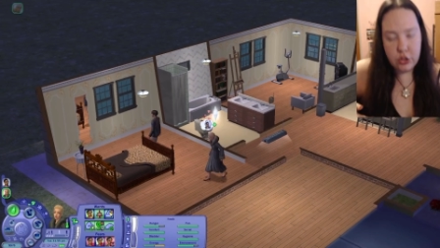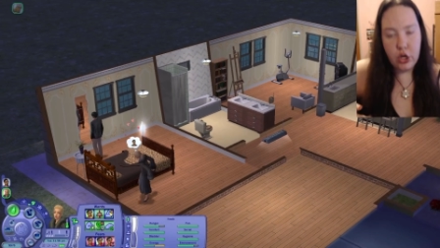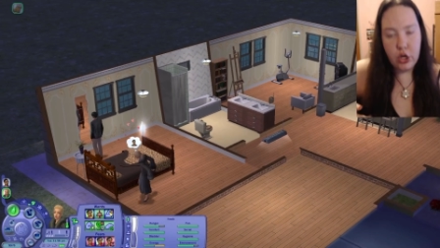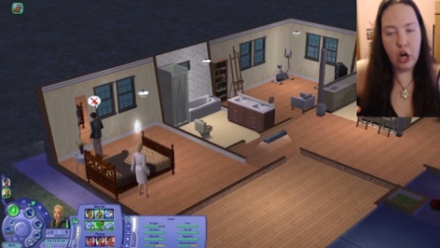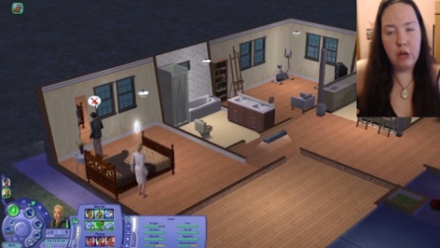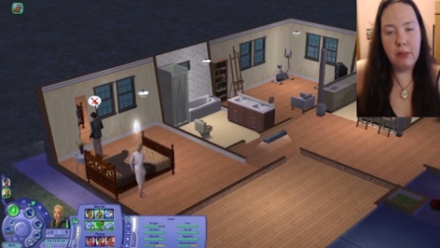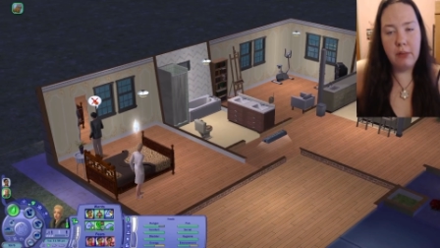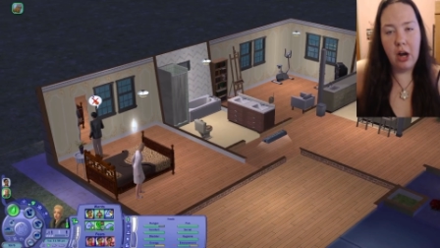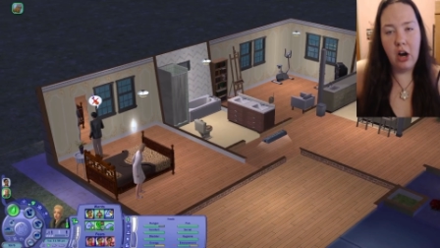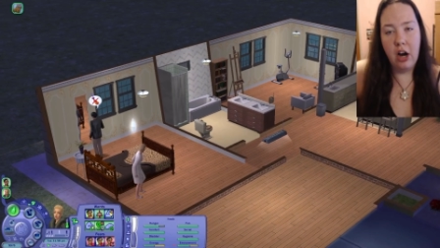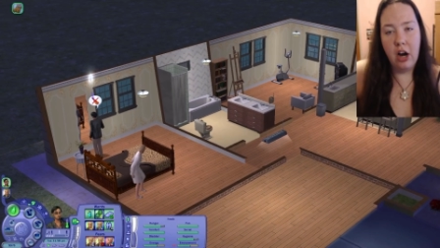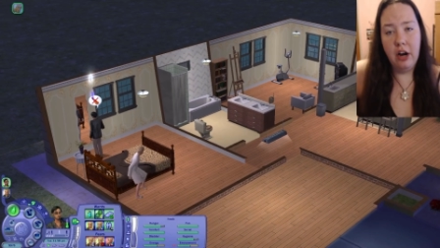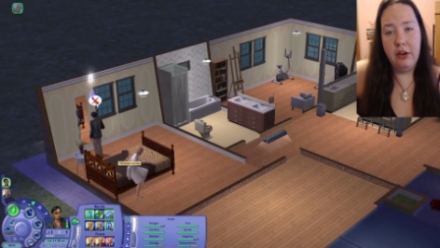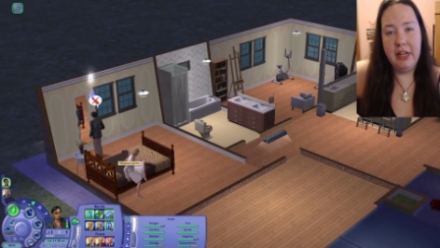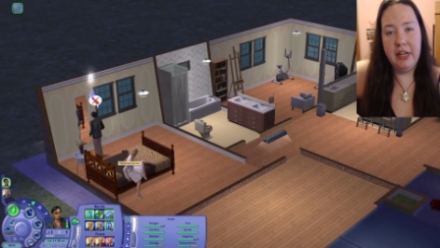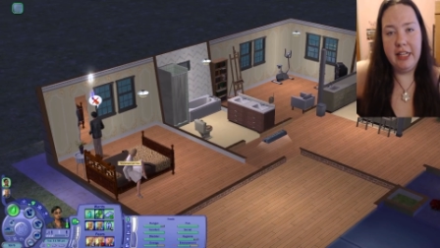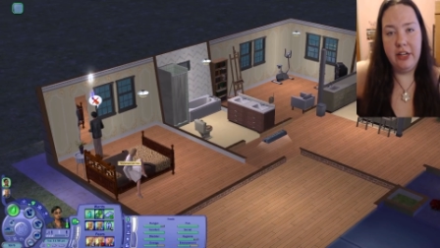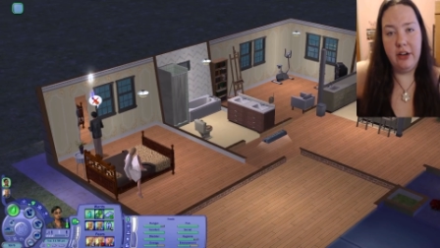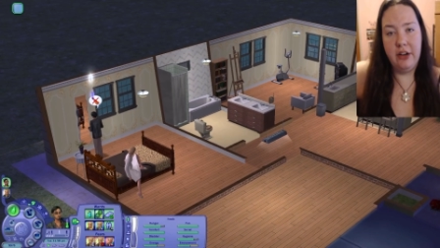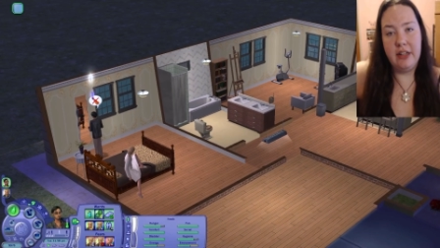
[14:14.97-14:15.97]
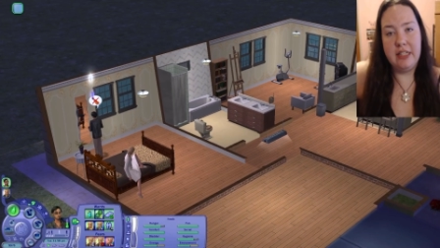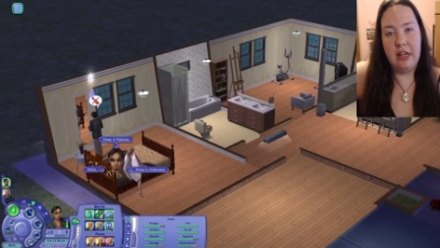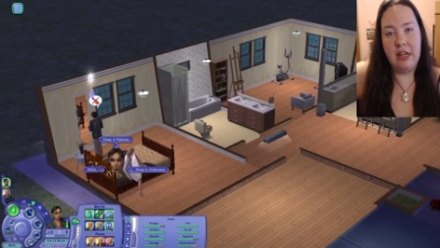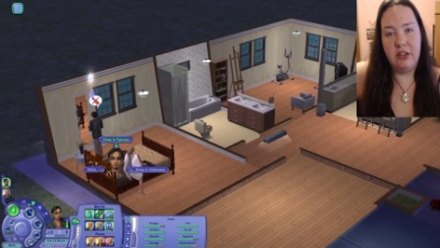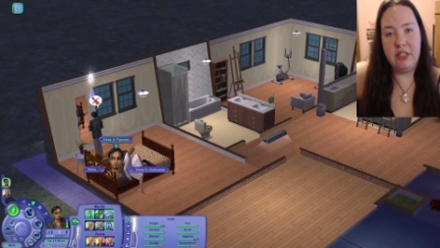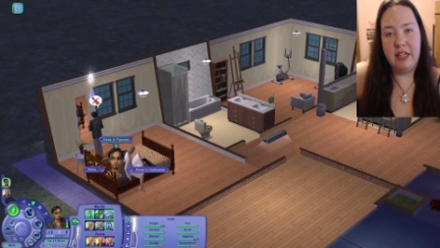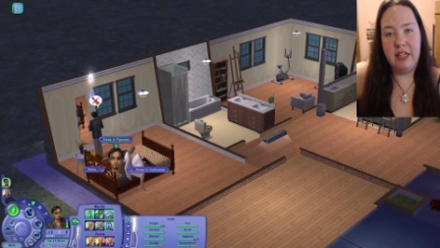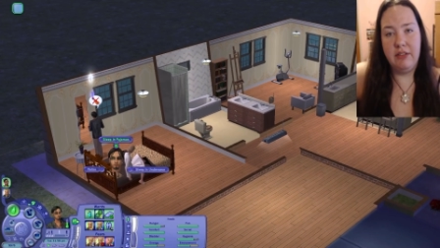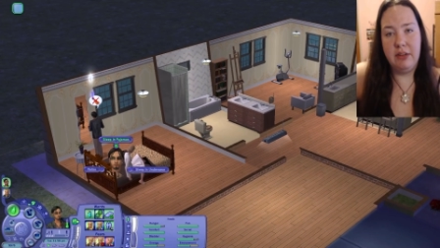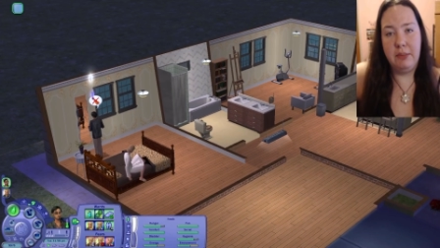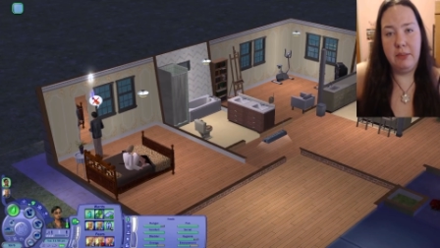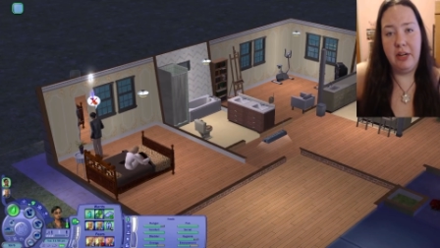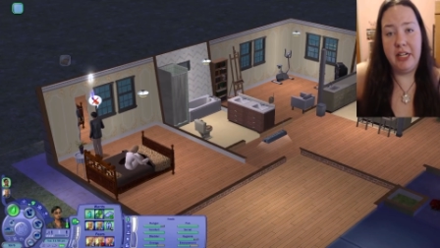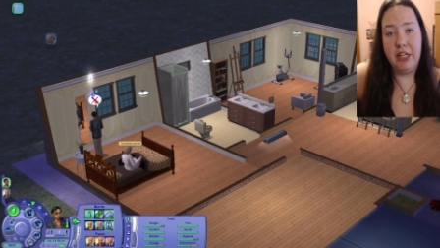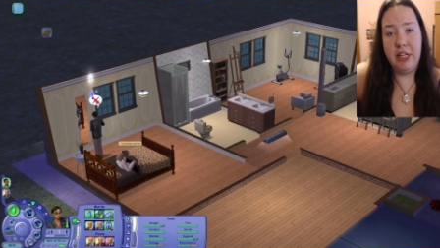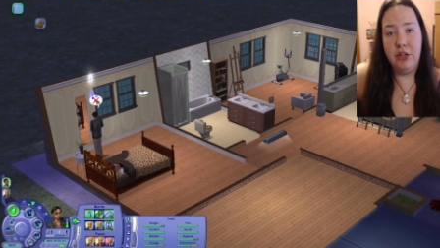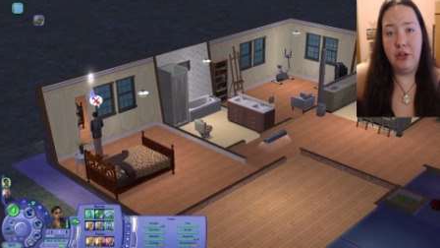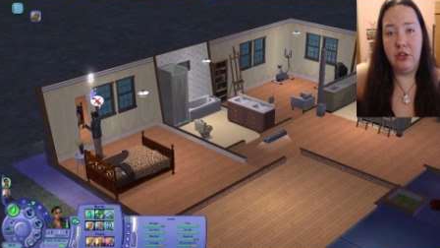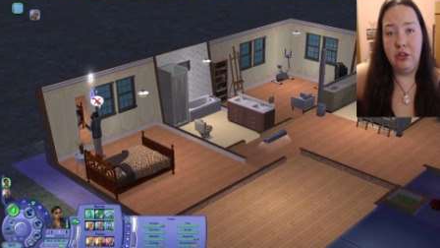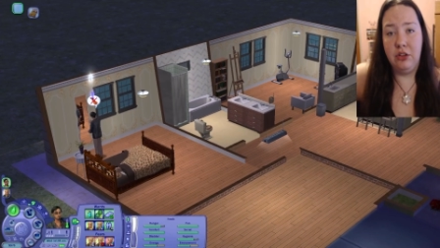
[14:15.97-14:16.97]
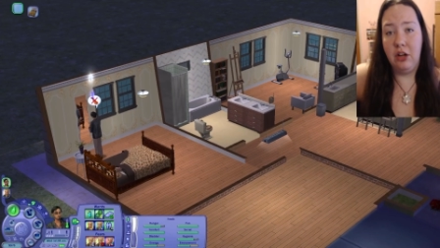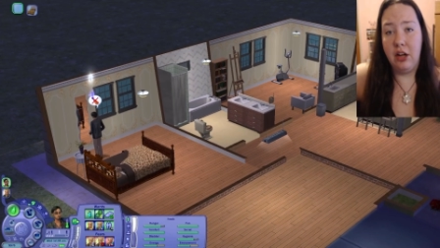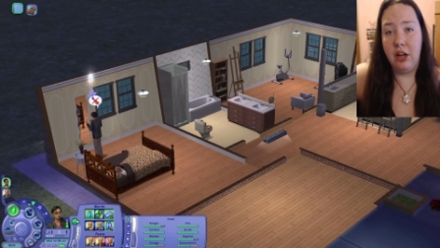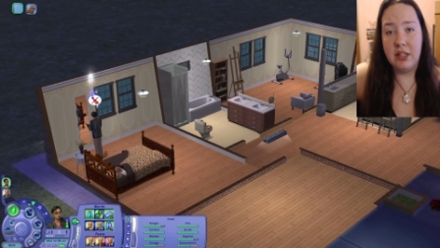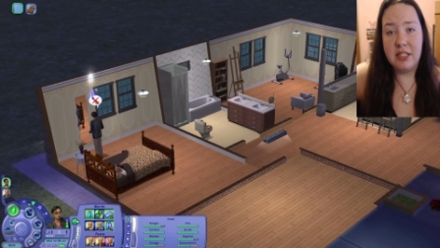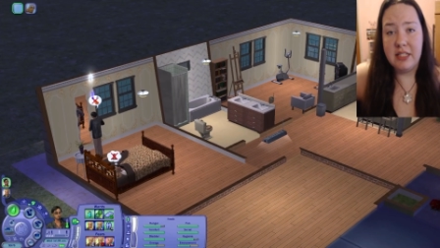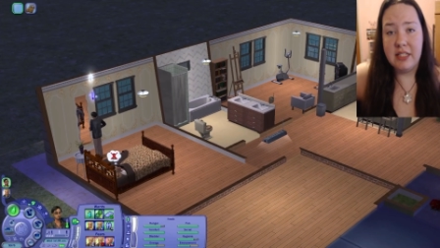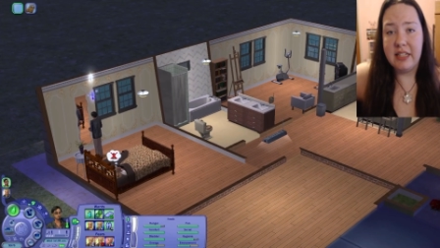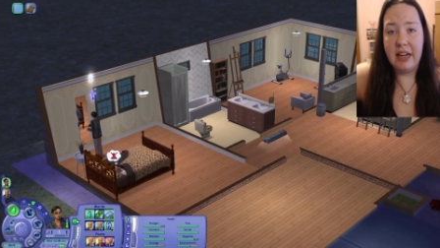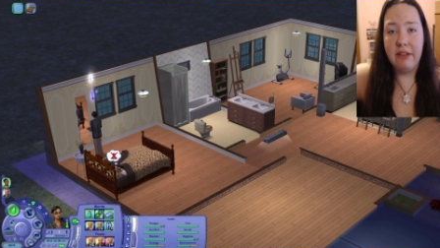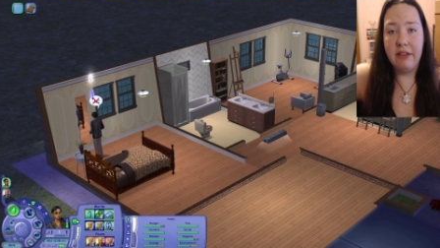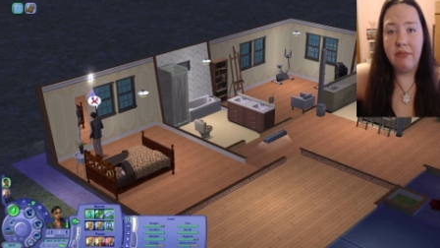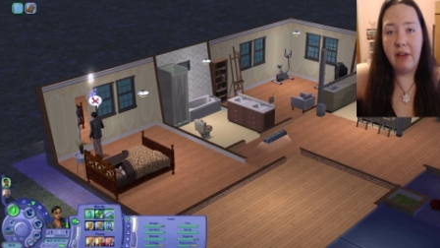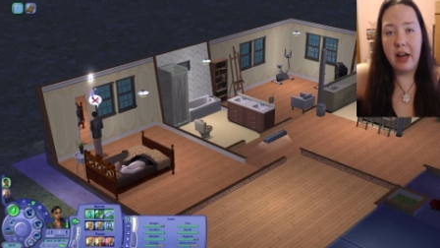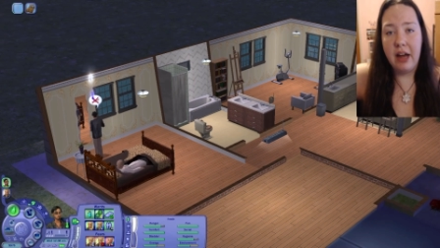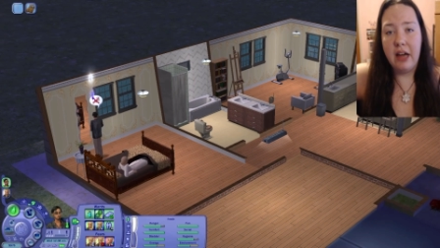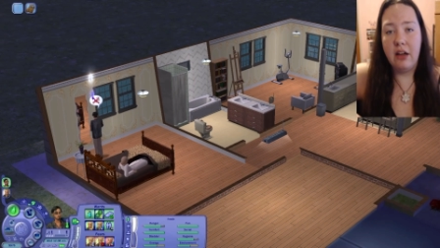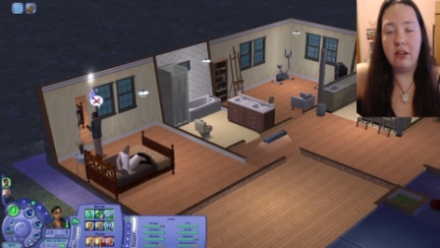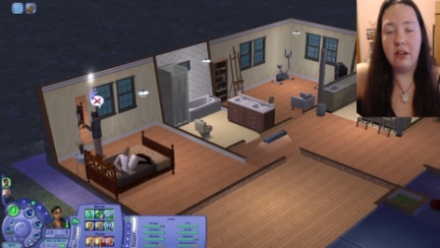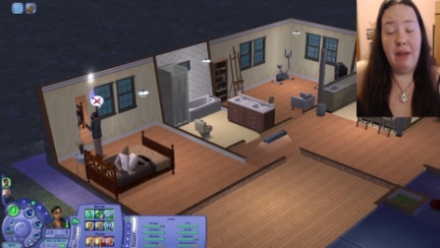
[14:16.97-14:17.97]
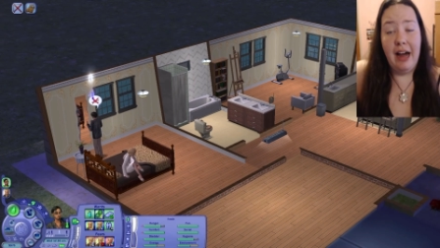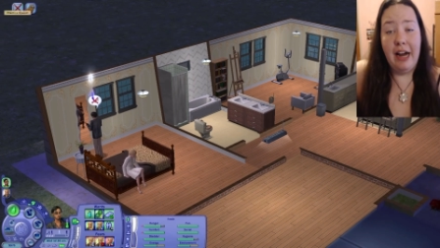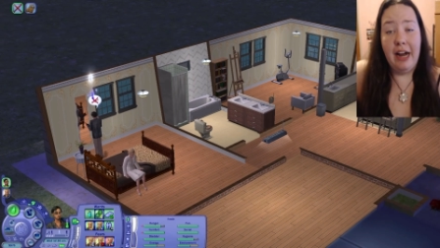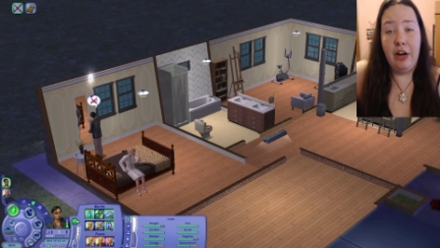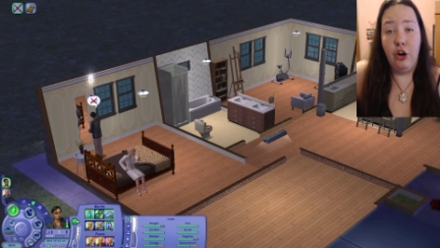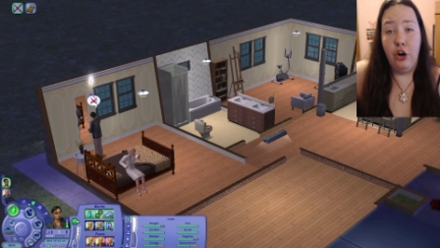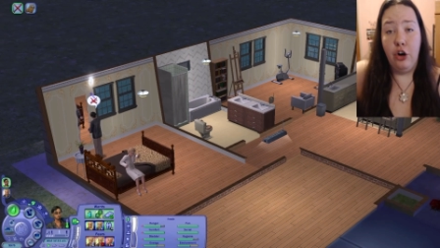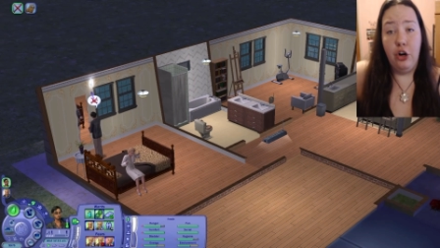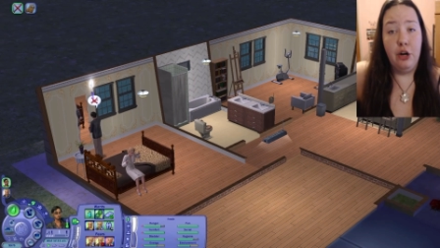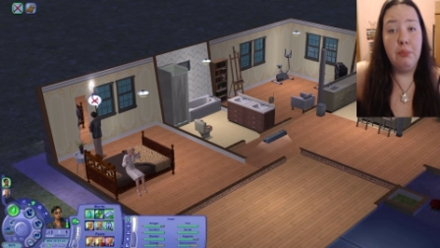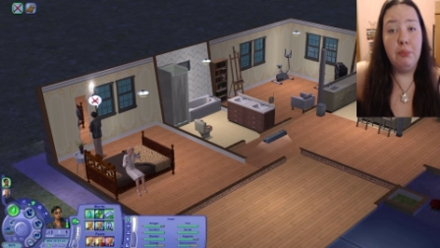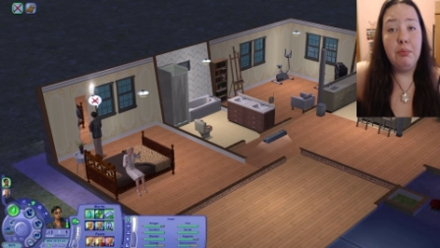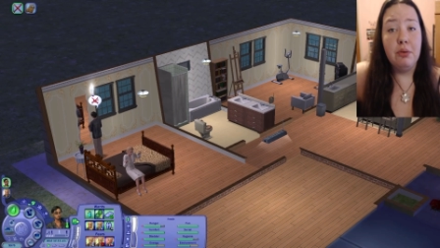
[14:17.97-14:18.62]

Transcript: So my heart really goes out to everybody who lost save files. I hope